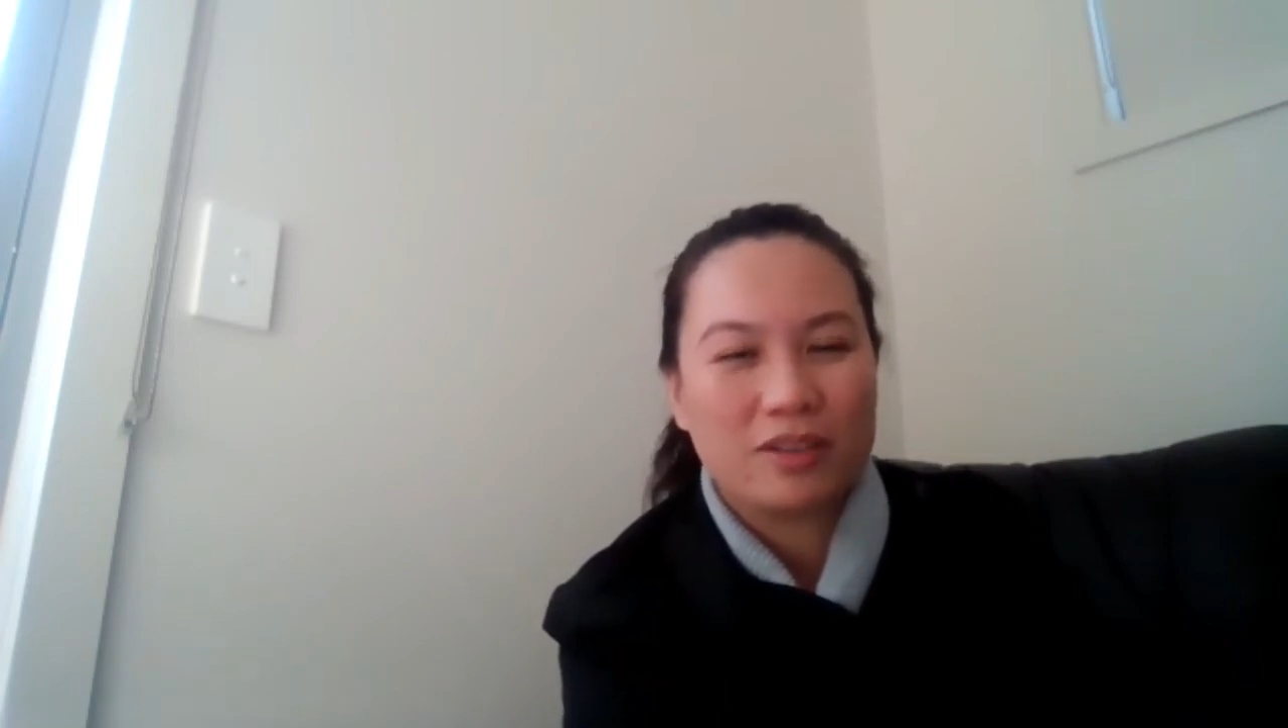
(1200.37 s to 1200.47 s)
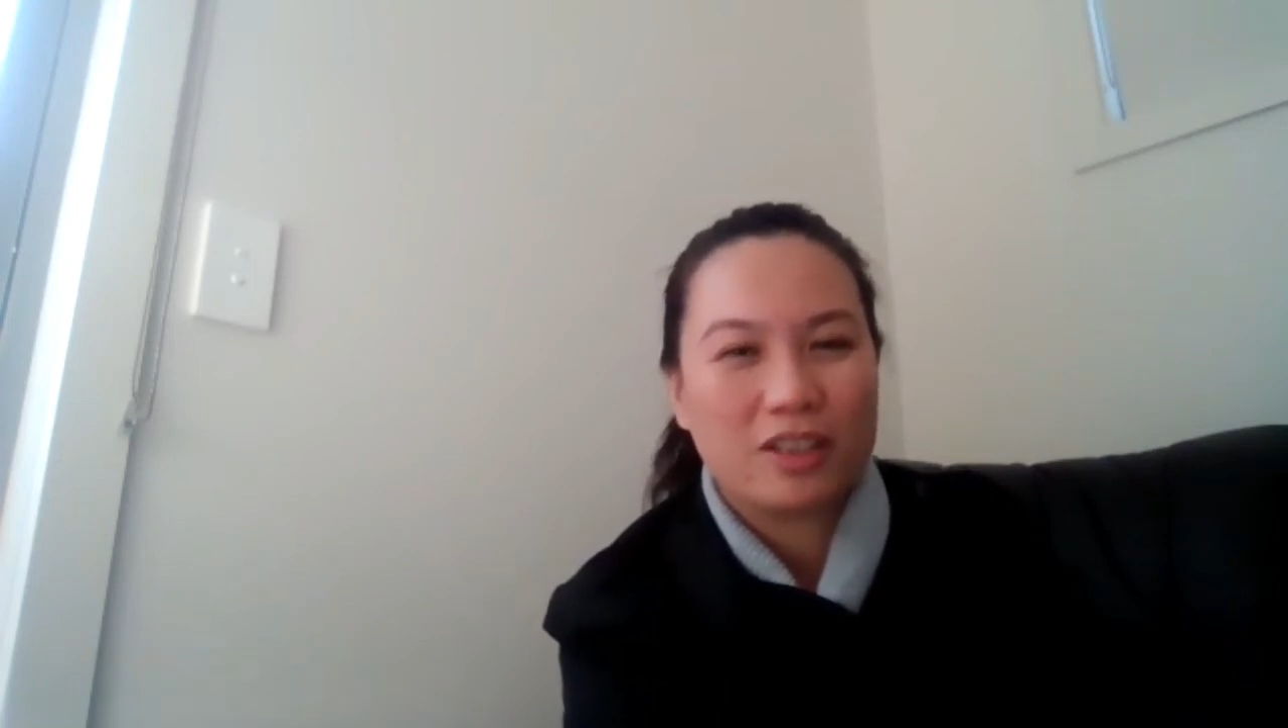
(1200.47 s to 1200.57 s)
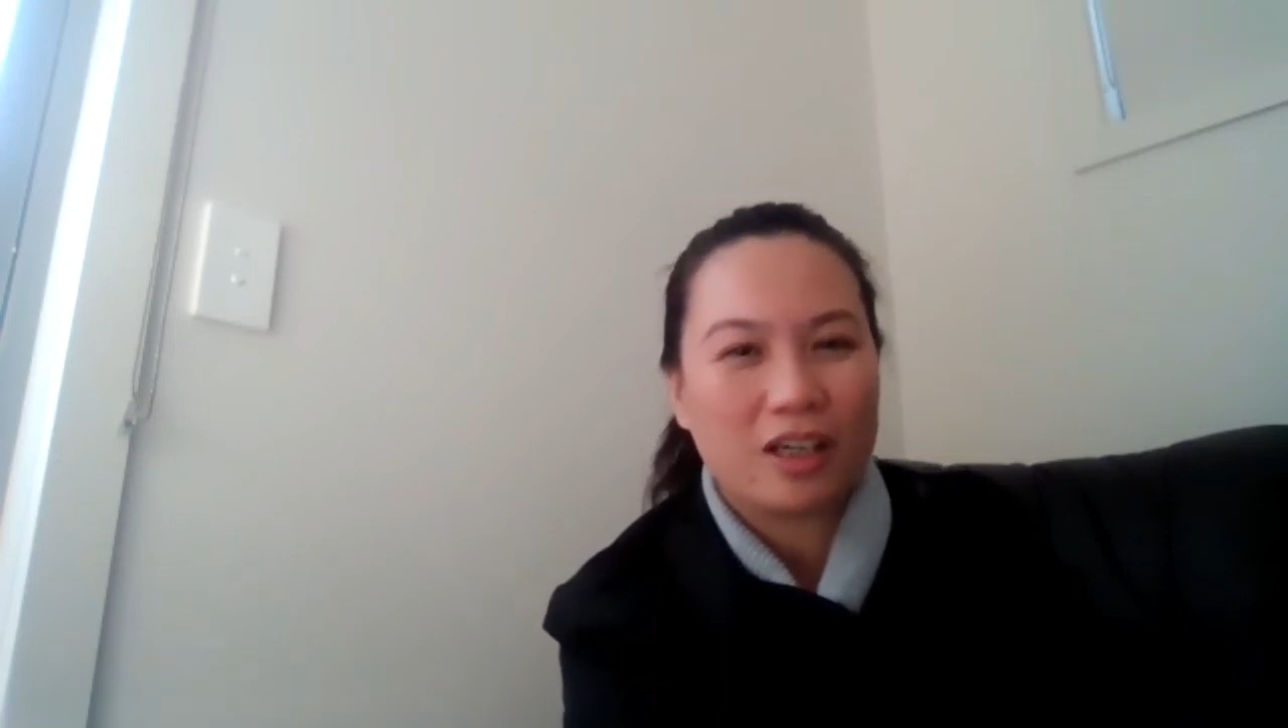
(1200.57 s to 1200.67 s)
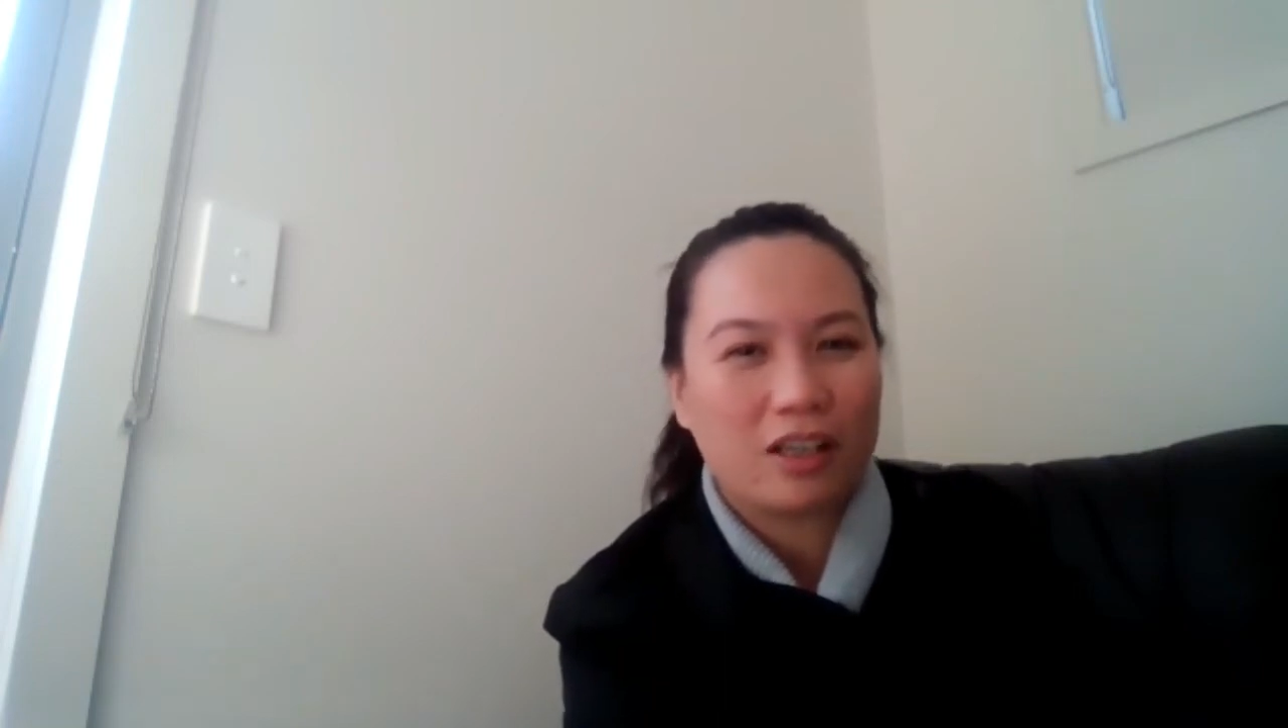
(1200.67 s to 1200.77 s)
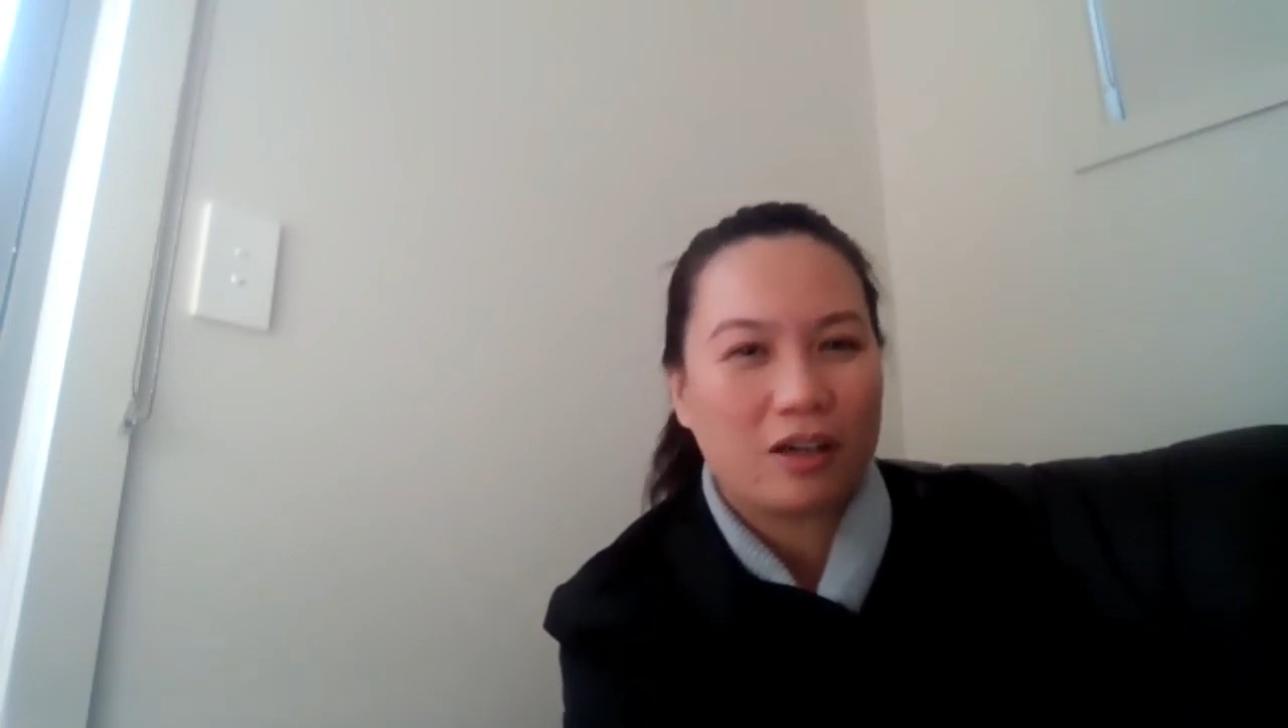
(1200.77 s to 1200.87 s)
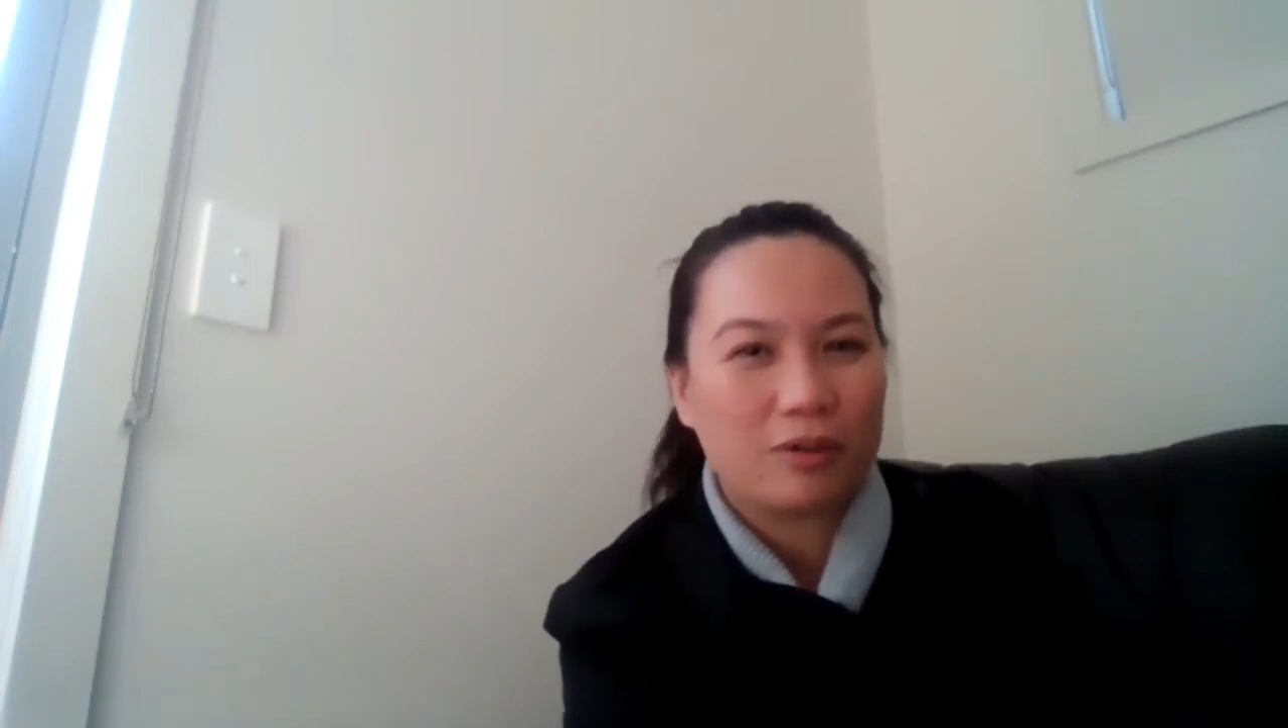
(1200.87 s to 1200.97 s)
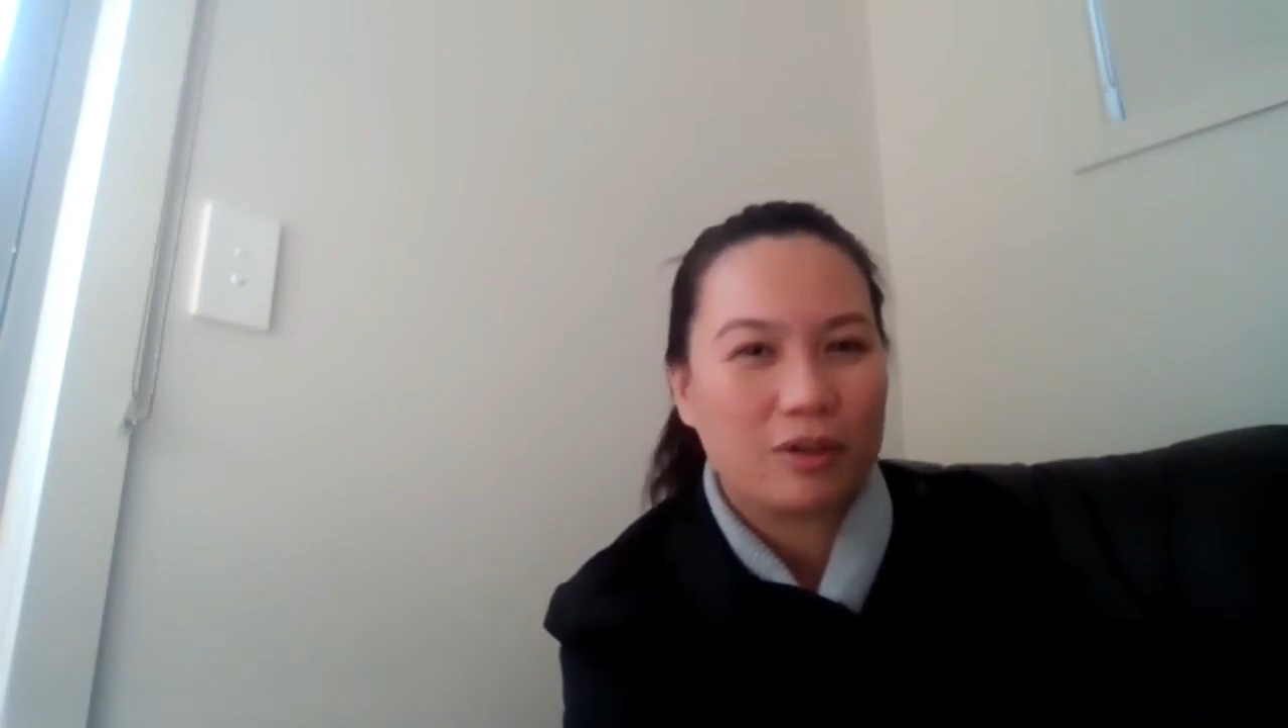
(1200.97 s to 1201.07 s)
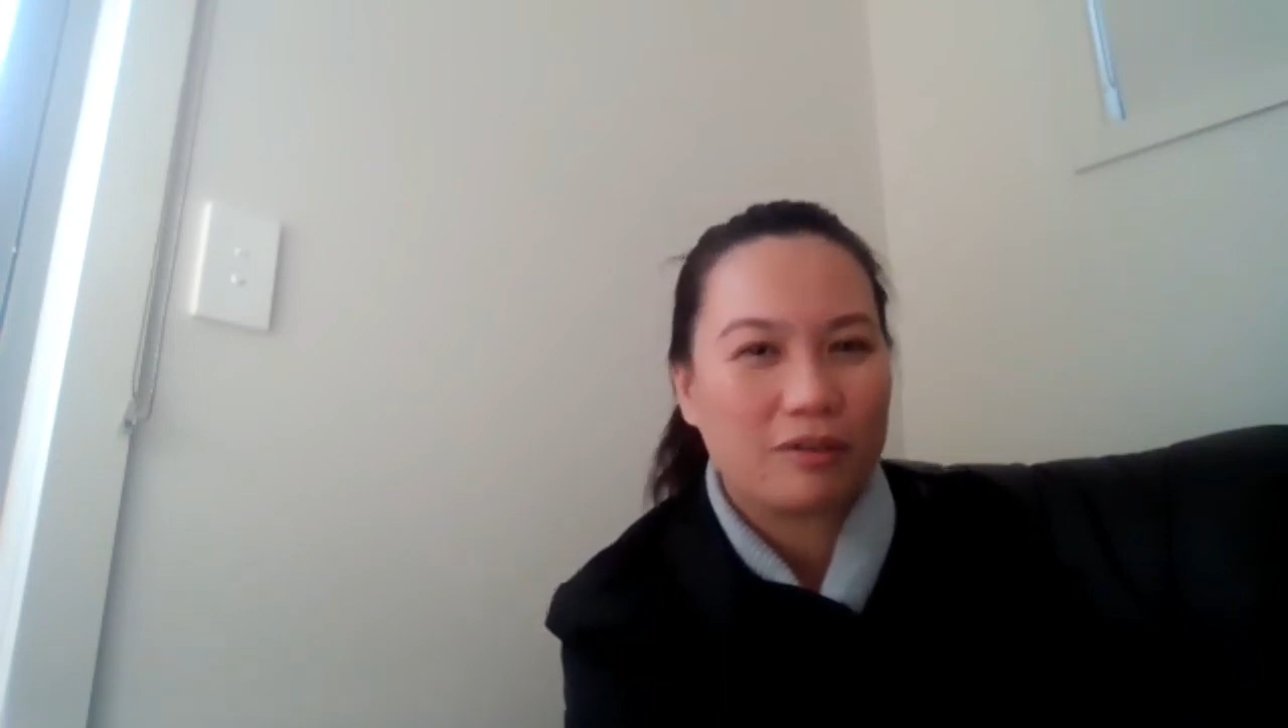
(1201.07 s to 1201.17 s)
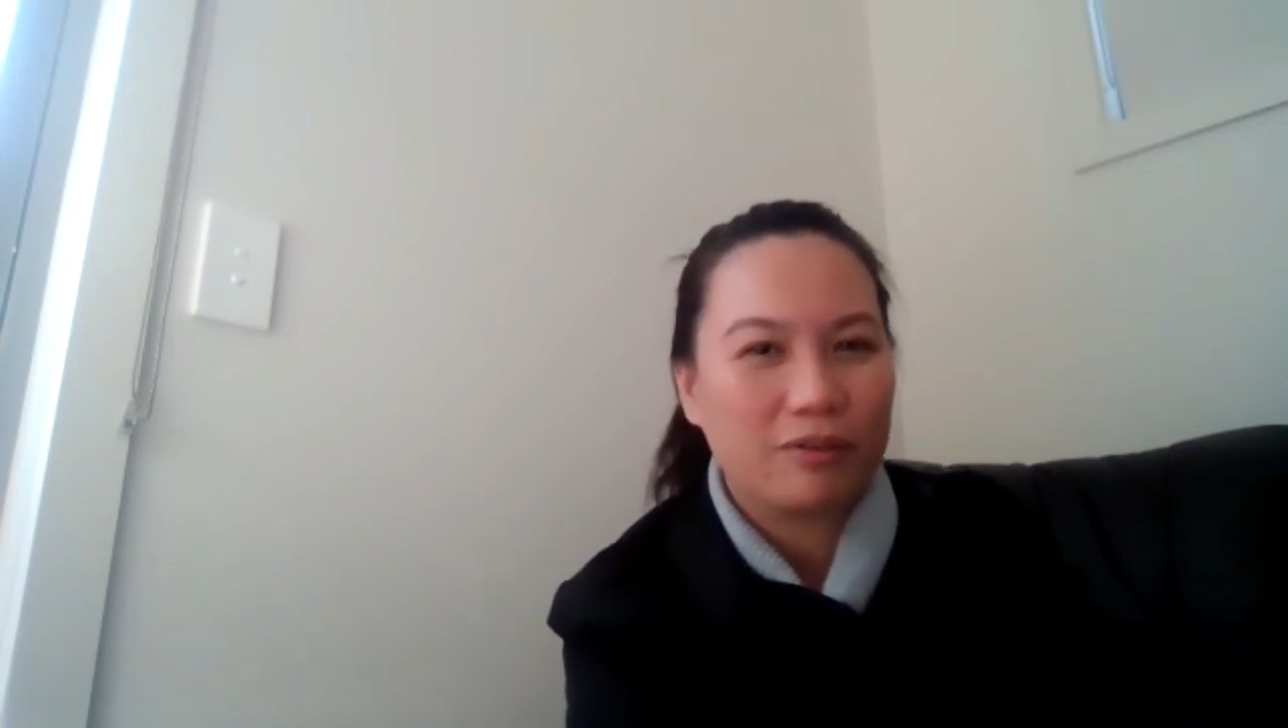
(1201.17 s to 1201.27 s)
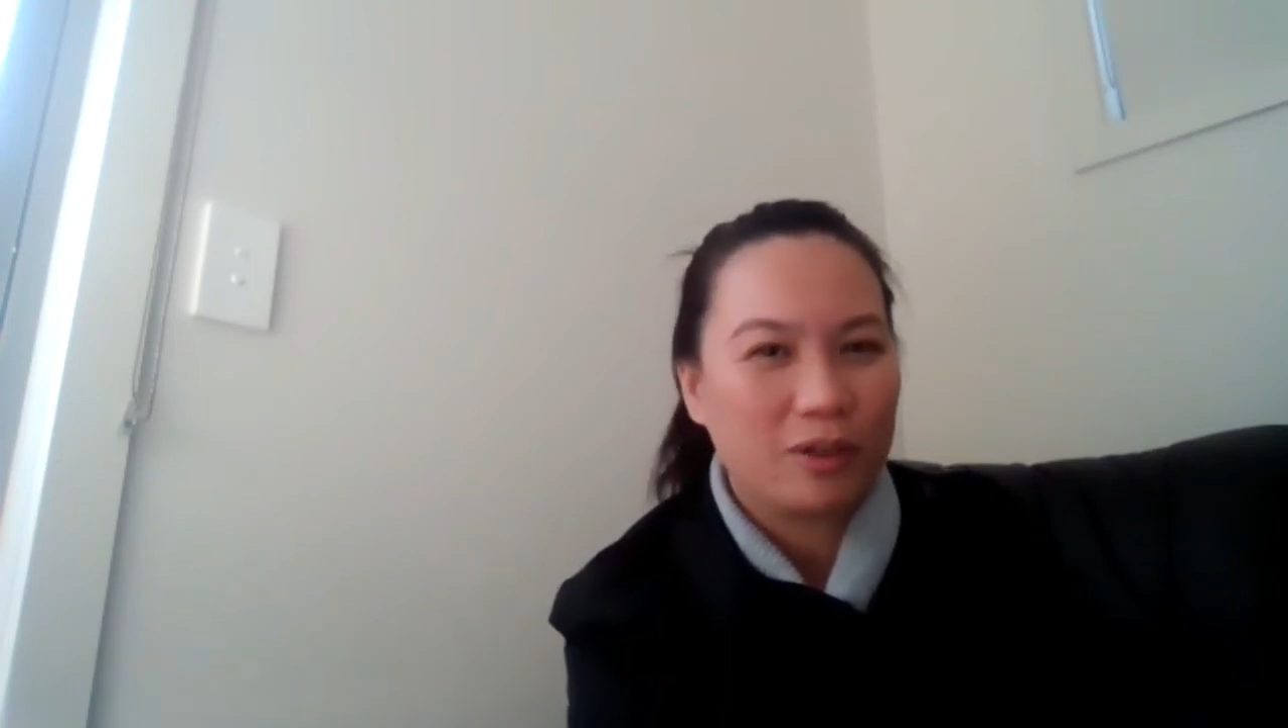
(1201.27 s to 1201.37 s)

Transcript: tell our